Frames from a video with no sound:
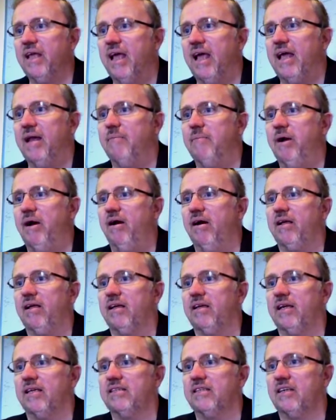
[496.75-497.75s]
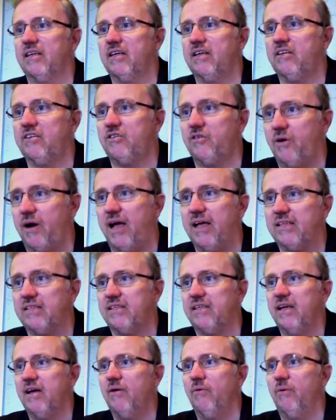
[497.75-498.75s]
And America doesn't
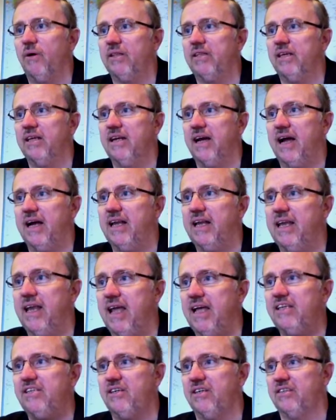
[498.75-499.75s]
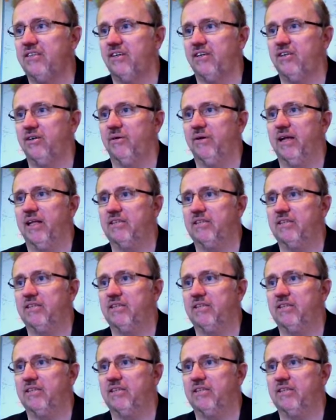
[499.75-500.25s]
trust what the United Nations are doing.